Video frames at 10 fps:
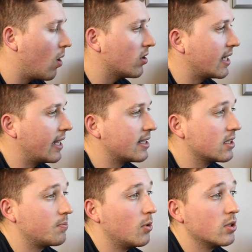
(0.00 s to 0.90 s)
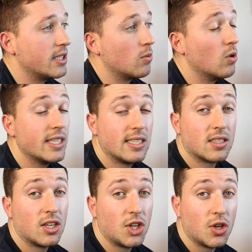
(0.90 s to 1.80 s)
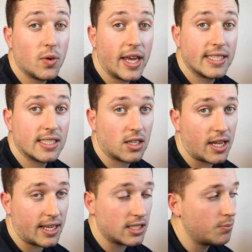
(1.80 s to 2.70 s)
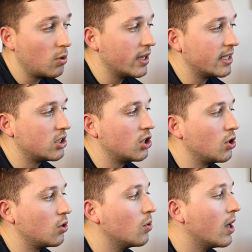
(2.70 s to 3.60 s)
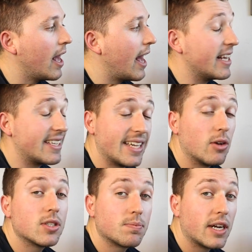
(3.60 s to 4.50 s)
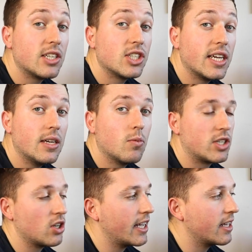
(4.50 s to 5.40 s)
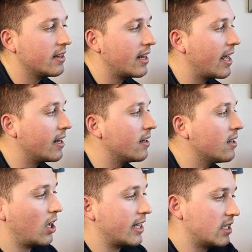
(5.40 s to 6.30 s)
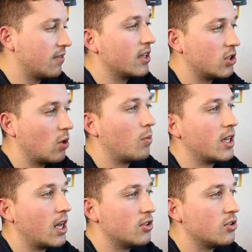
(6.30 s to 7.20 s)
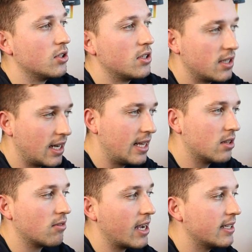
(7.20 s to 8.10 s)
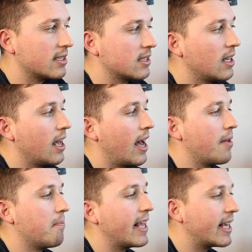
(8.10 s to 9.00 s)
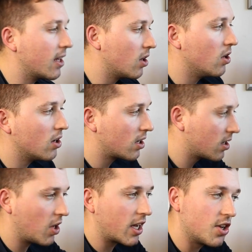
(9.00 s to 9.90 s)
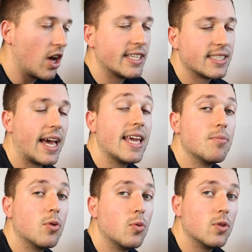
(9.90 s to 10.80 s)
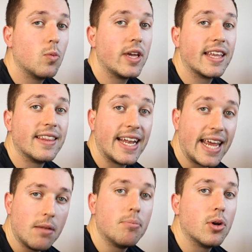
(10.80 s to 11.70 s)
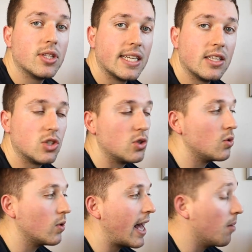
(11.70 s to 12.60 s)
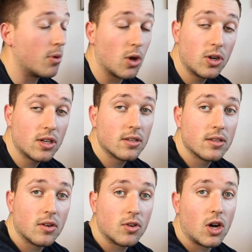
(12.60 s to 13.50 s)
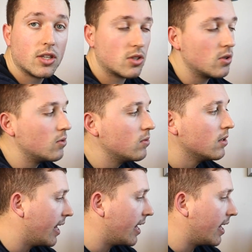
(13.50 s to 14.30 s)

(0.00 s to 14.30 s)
Whilst that's exporting, what this is going to do is it's going to export this to an Excel spreadsheet, which I can then identify the top 100, delete the rest, and make it look like a nice table that we can then input into a blog or an article.